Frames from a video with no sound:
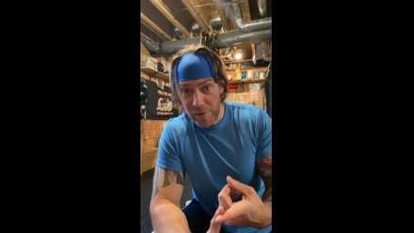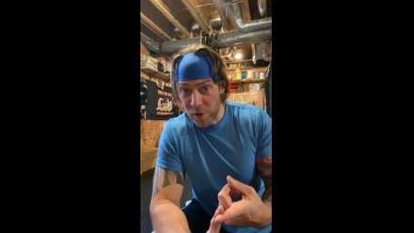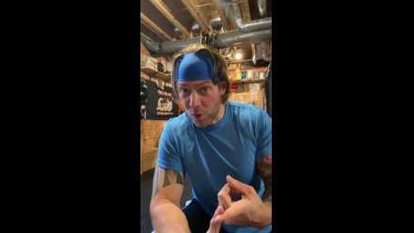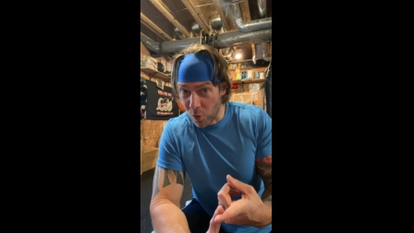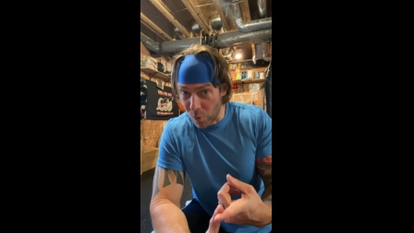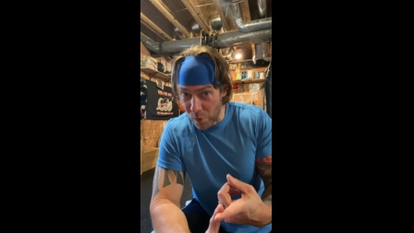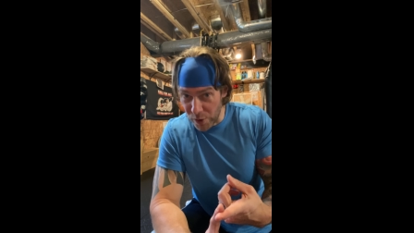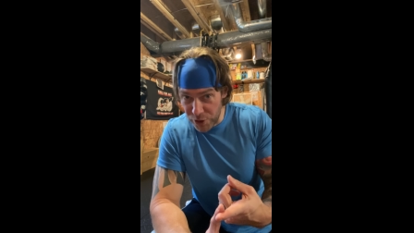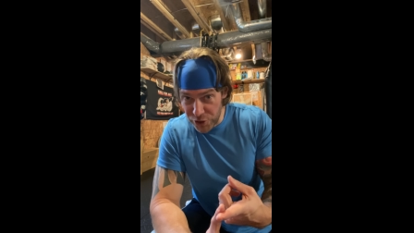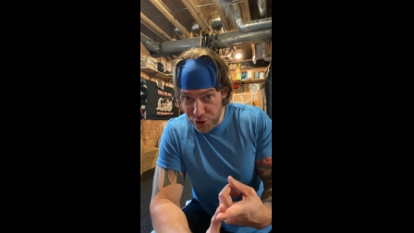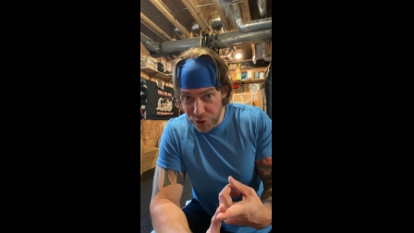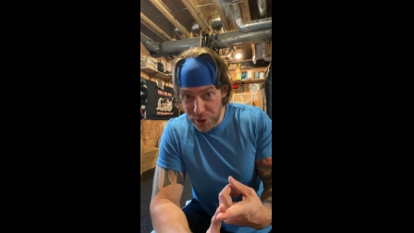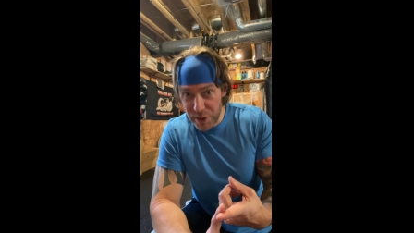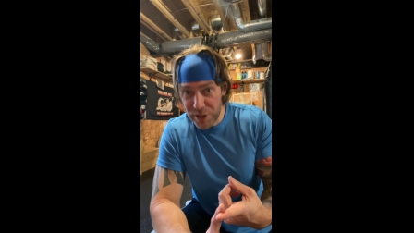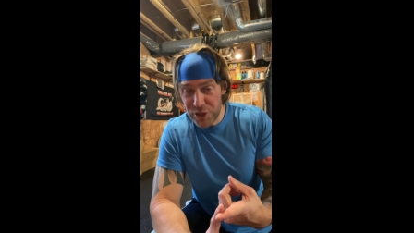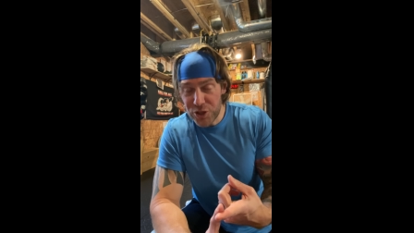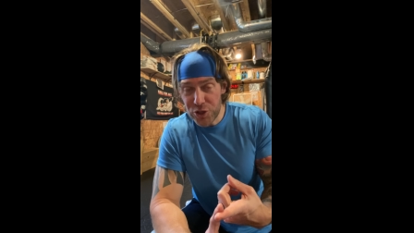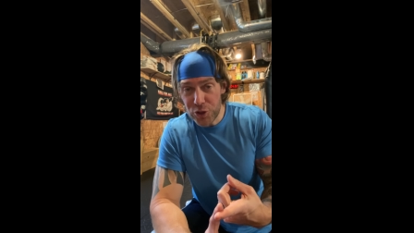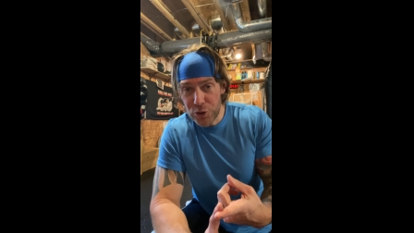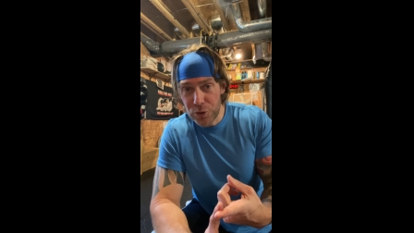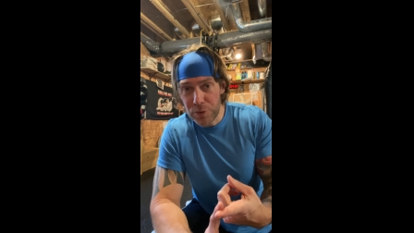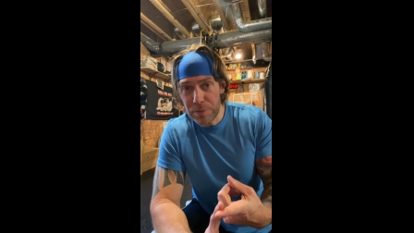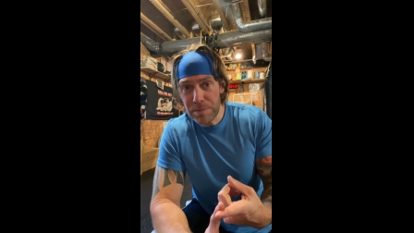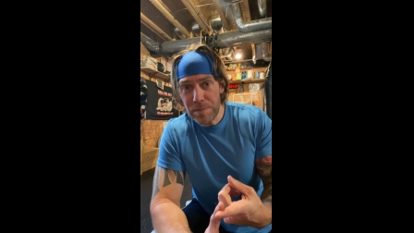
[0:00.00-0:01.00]
what you
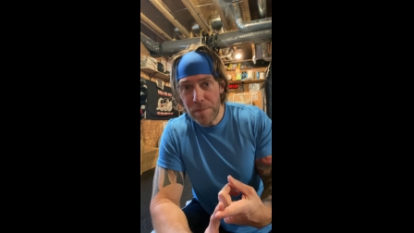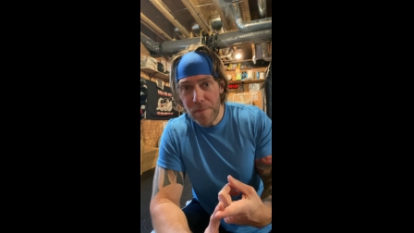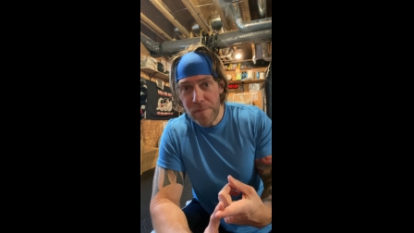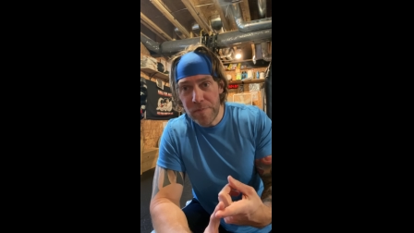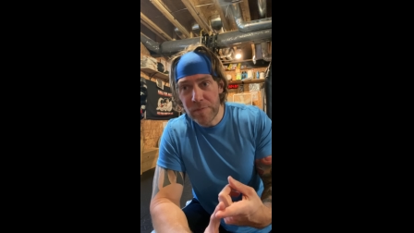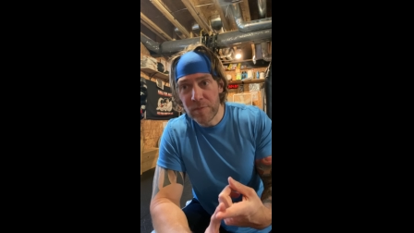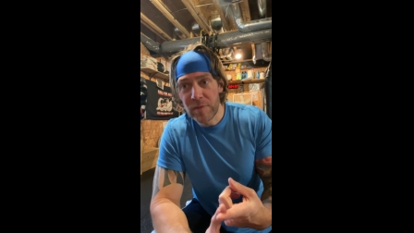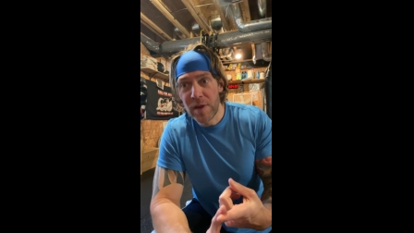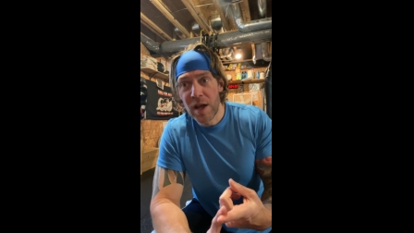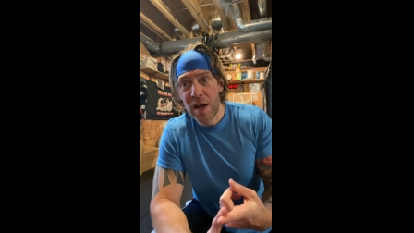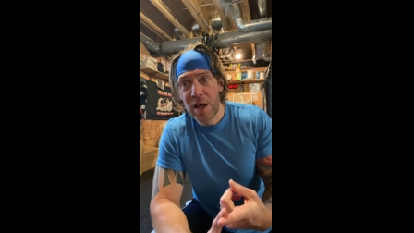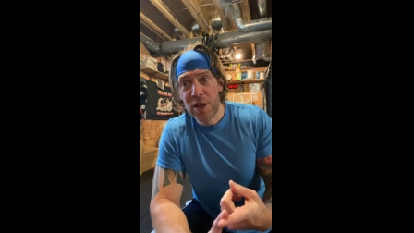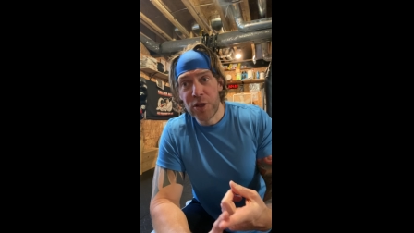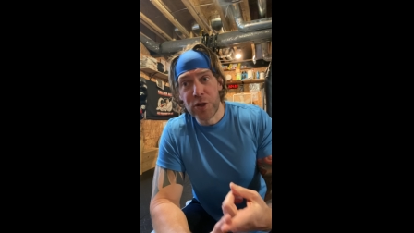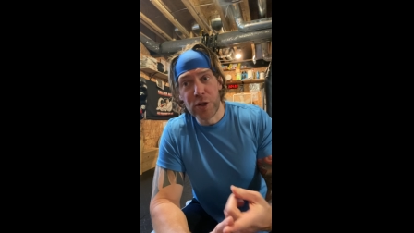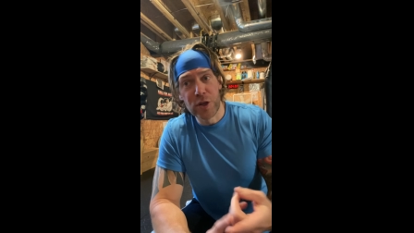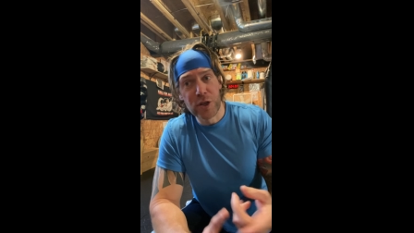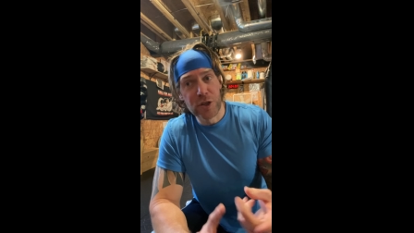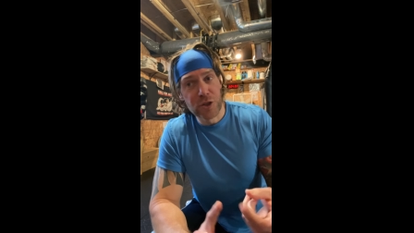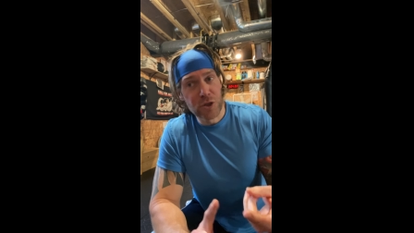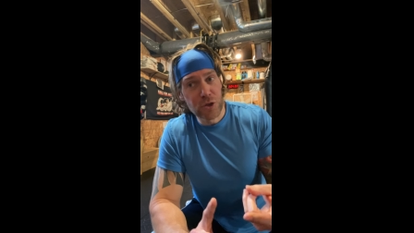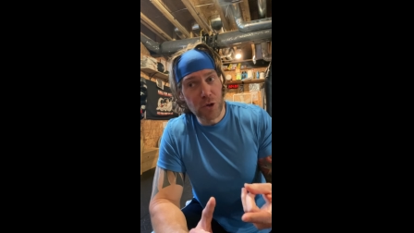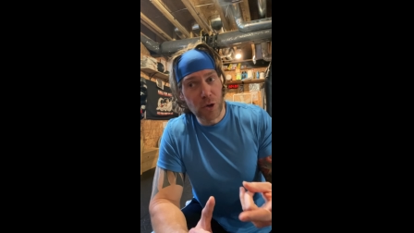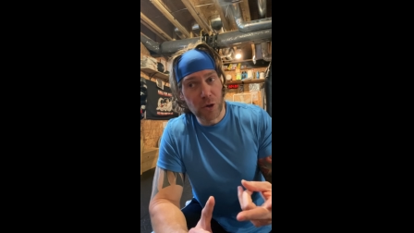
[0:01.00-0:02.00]
consume. You
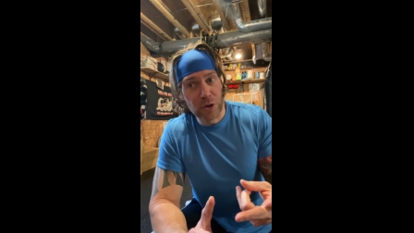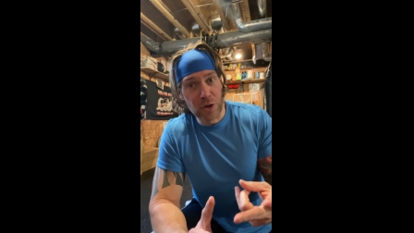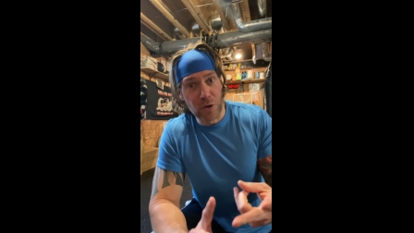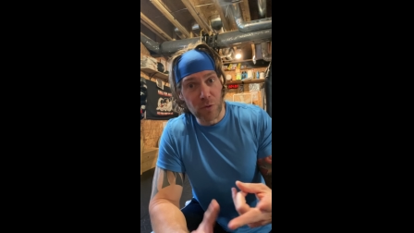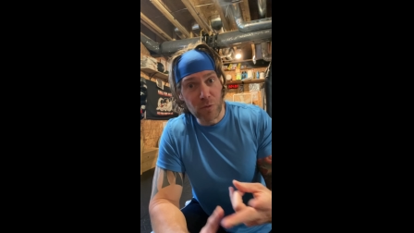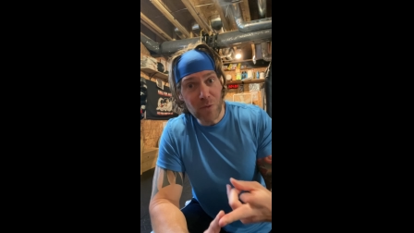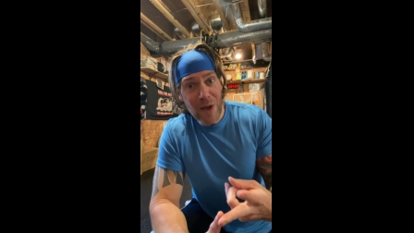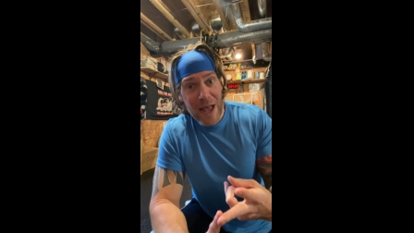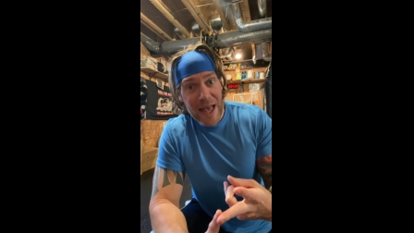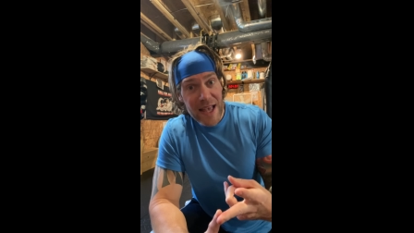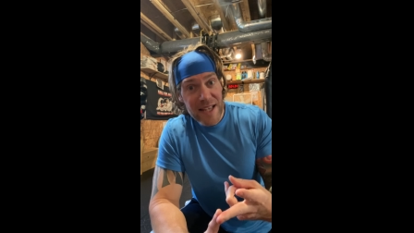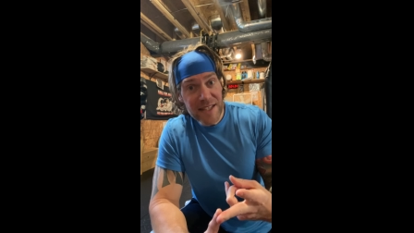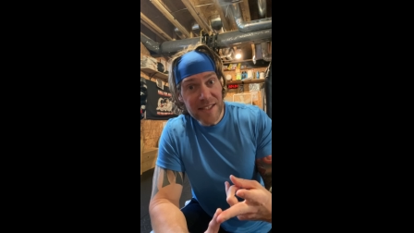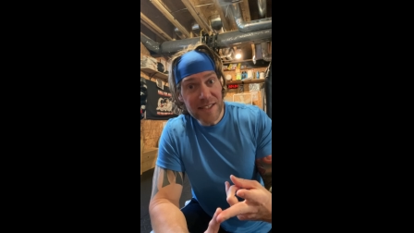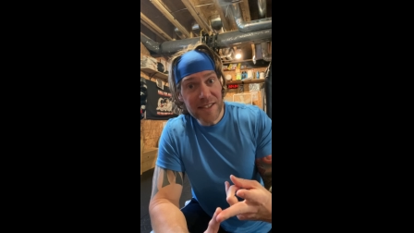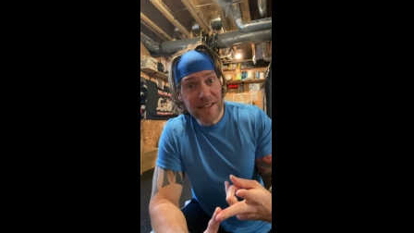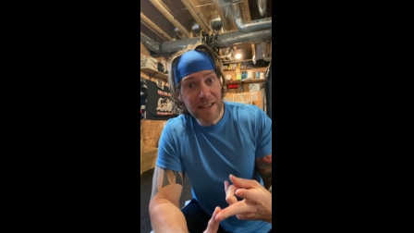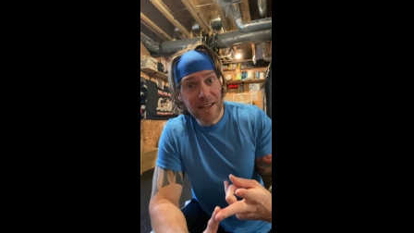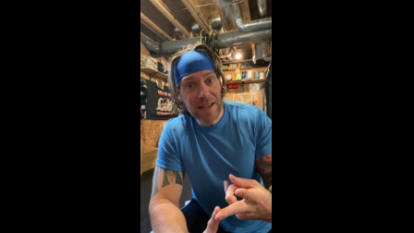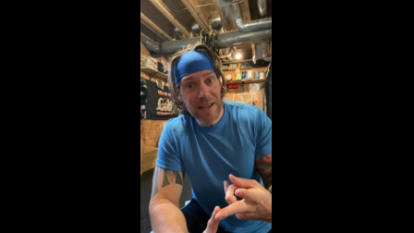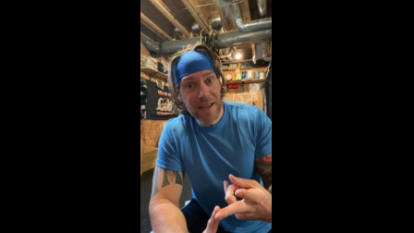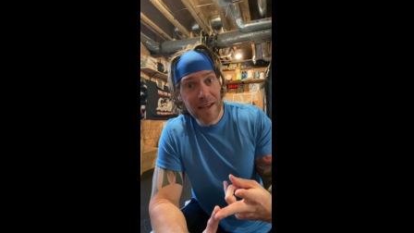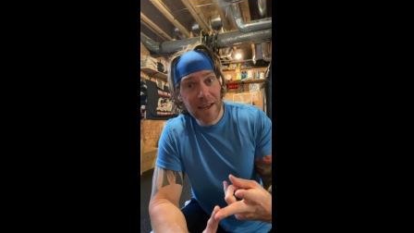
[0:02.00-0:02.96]
can control your rest,